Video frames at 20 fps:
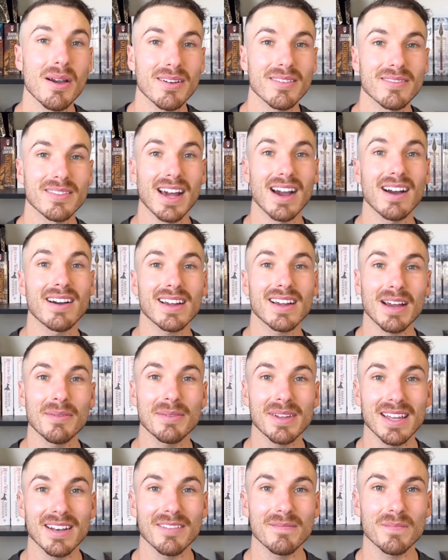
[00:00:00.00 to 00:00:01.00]
out. Now,
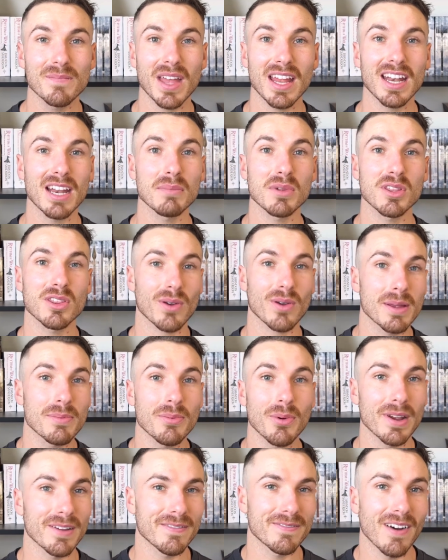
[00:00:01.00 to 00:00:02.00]
coming in at number
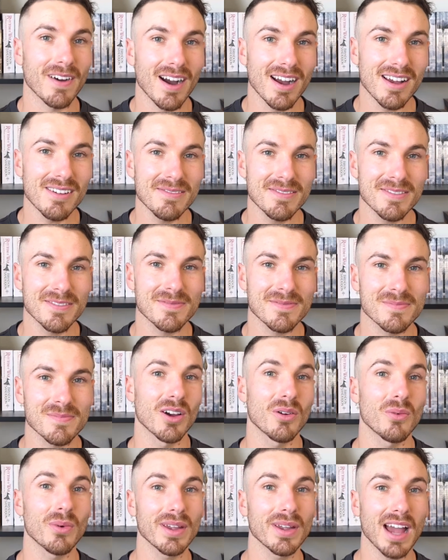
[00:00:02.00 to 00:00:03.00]
3.5,
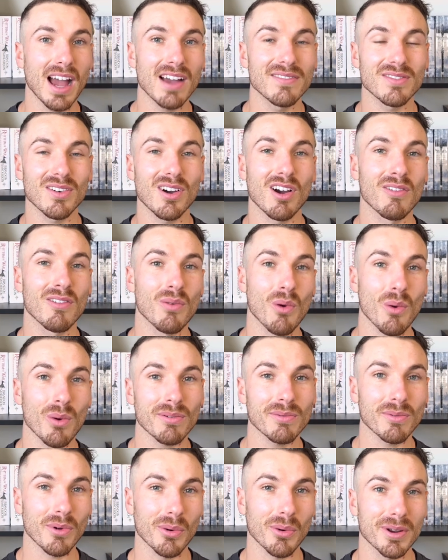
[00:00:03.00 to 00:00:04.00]
we have A War
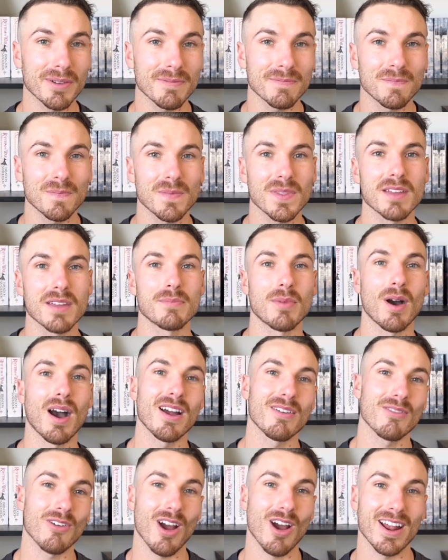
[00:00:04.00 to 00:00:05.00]
and Ruin by
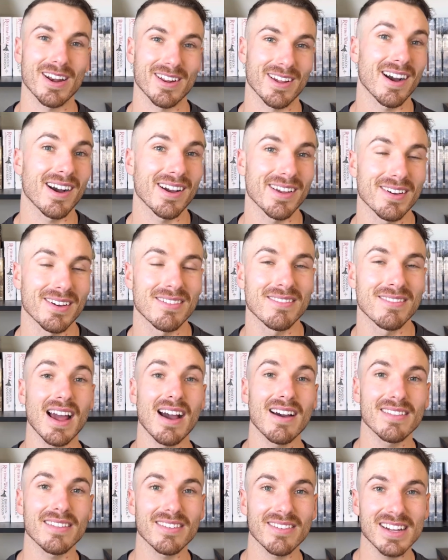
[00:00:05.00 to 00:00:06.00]
Ryan Cahill.
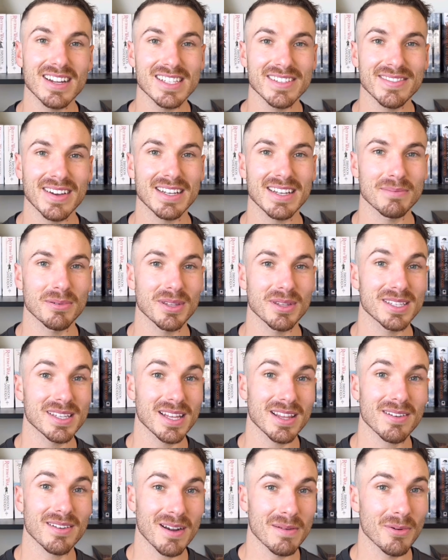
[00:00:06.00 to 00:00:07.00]
Now, the reason I've had to put this
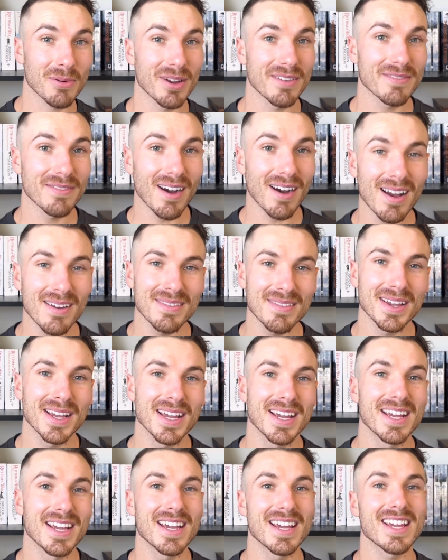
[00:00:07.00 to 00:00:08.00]
at 3.5
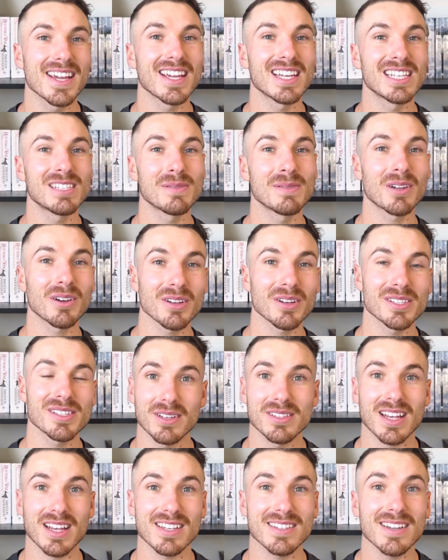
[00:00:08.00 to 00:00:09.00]
is because
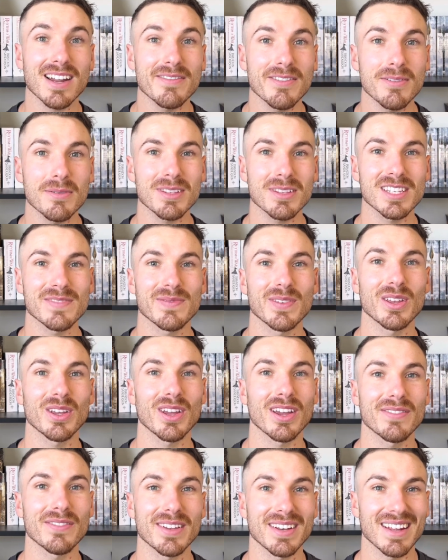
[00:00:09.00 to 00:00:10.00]
I started filming this video
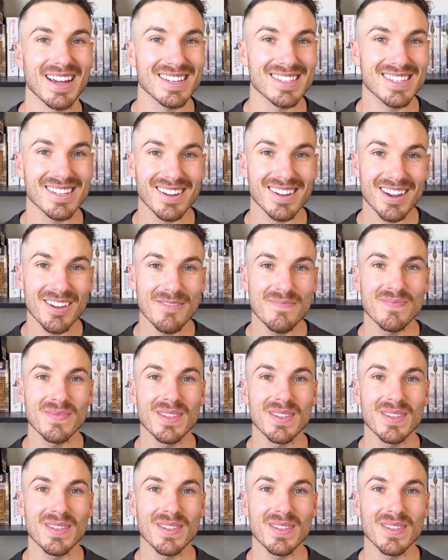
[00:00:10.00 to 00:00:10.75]
a few days ago,